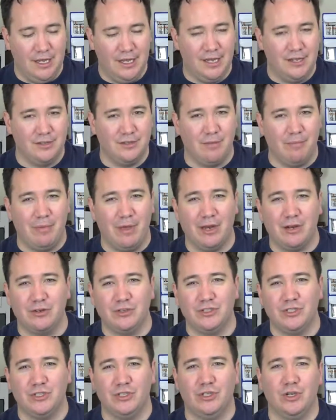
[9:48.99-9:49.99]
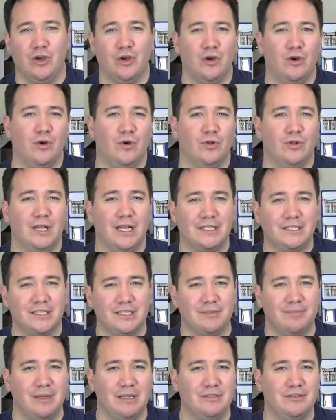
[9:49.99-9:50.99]
Is it better to go less
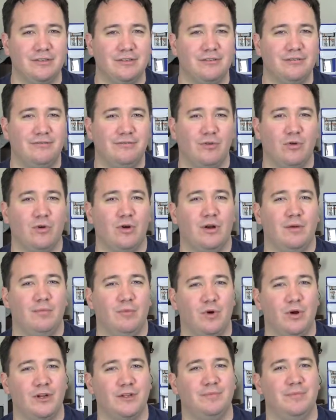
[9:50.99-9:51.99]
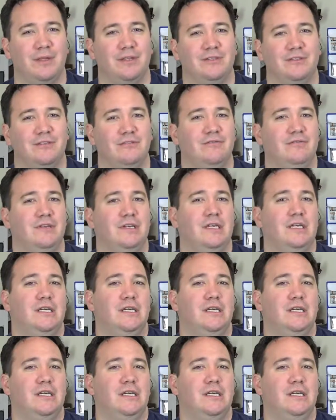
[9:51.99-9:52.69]
expensive or more expensive?